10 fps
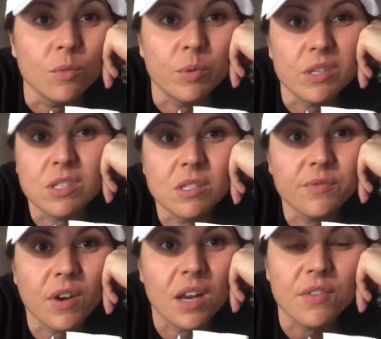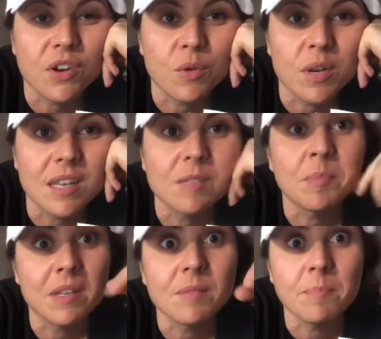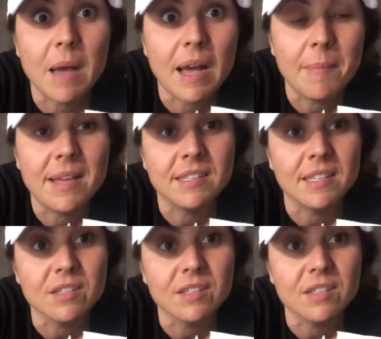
which is fine if you don't know what it is, but it's amazing.